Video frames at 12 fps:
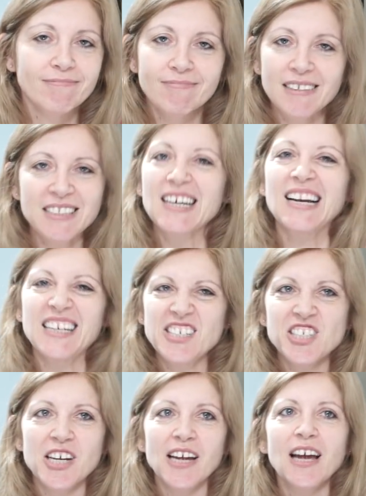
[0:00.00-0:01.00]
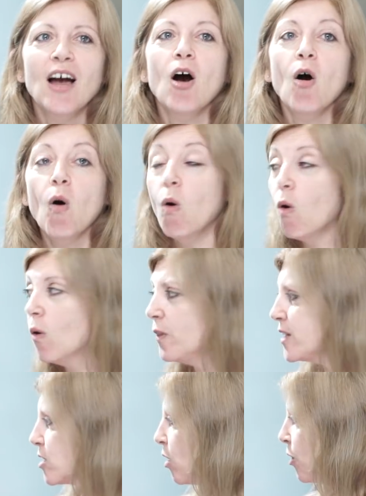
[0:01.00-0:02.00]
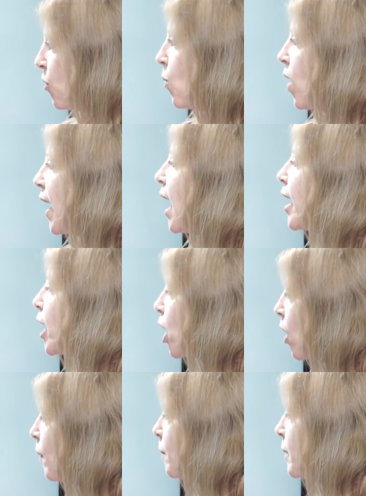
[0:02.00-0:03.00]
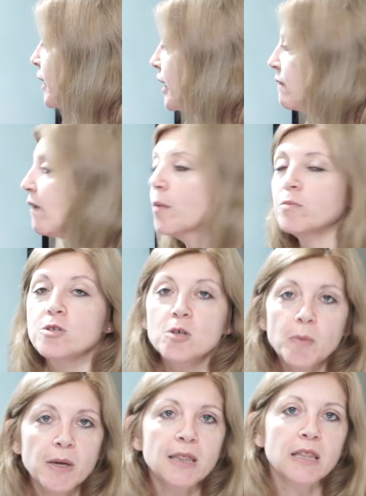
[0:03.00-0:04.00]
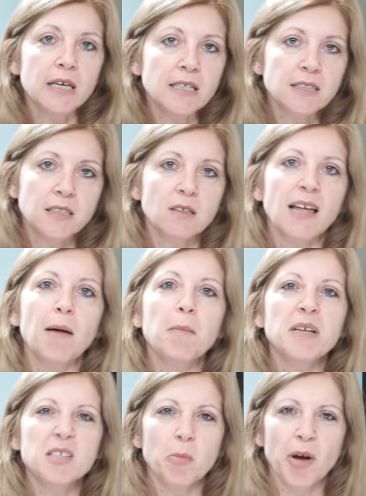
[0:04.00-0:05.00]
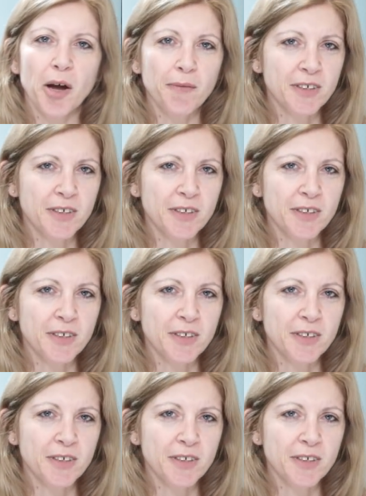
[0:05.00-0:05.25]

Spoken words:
It's a cliche. Or this other one, I can't believe I'm doing this. So that means some kind of